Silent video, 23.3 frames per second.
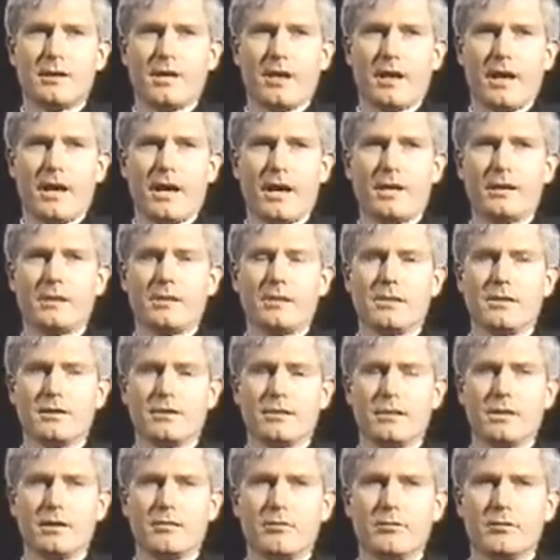And
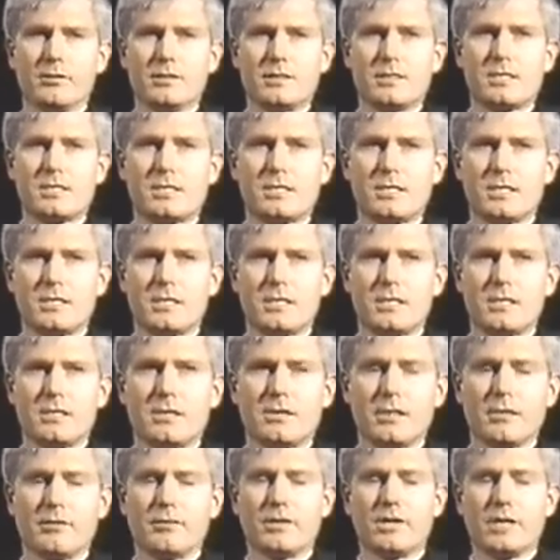they would
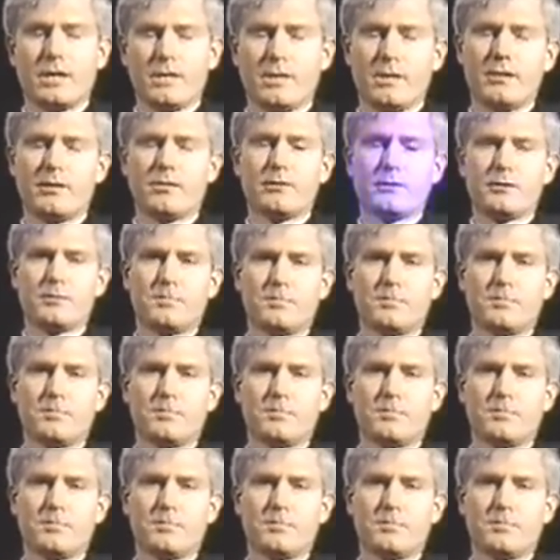hear the